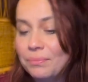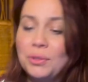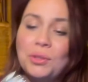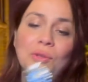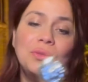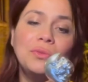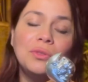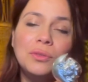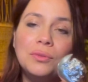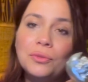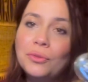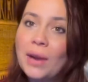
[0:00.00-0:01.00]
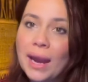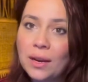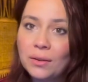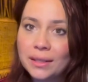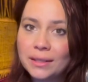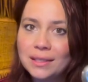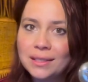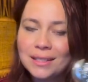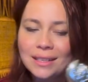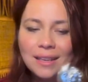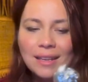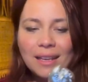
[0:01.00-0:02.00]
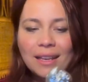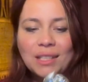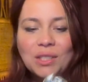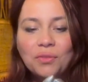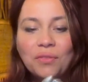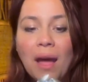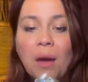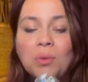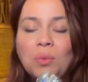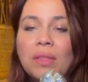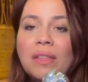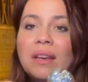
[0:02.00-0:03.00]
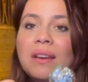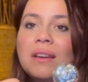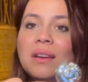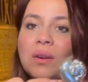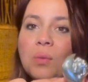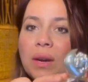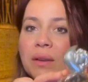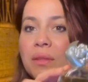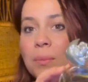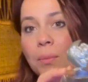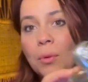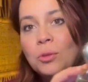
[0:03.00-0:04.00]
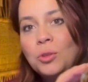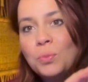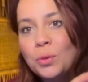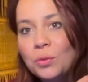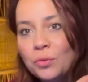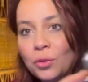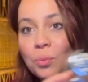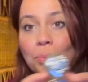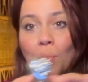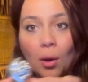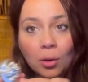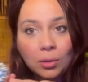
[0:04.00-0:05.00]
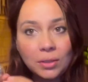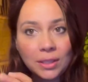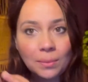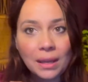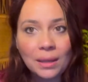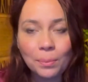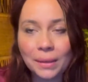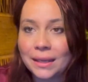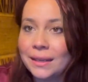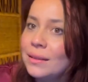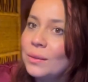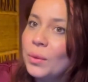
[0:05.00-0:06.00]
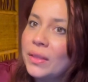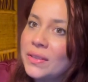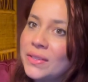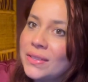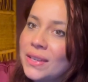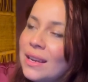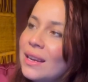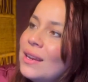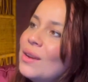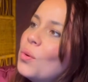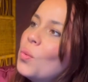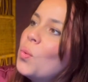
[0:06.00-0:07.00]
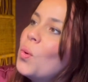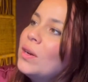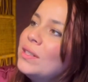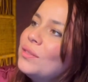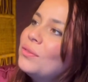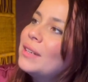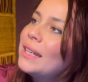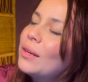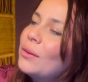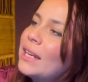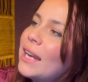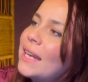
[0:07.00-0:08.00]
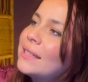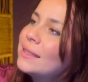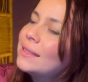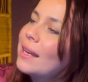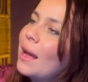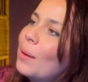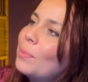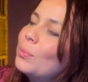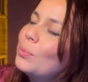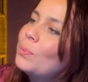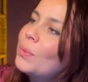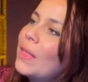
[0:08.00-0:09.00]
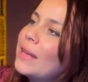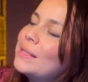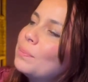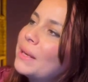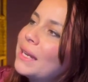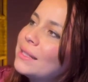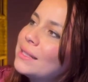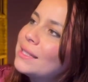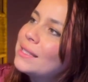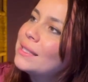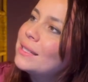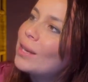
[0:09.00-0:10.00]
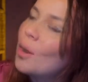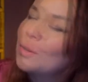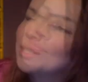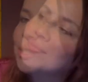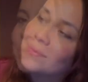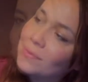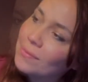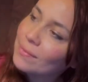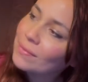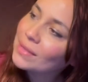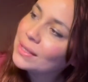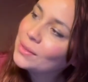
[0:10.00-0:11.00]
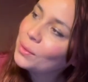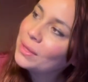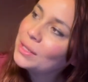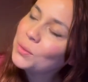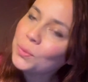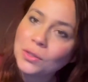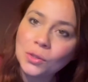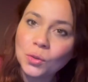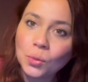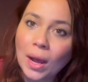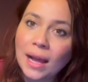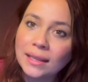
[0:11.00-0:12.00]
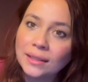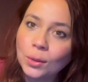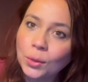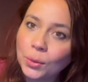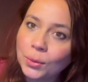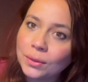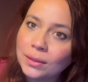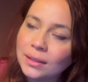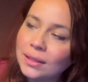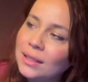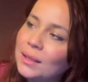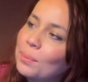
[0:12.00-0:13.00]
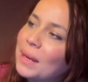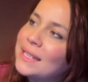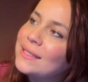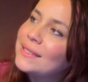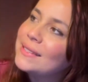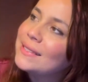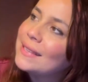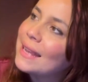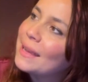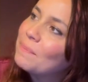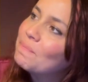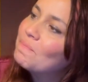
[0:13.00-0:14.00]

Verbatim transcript: beautiful fragrance is found within one of the most beautiful bottles, in my opinion, with this wonderfully created cup that depicts Goddess Moon. So this was Soir de Lune by Sisley.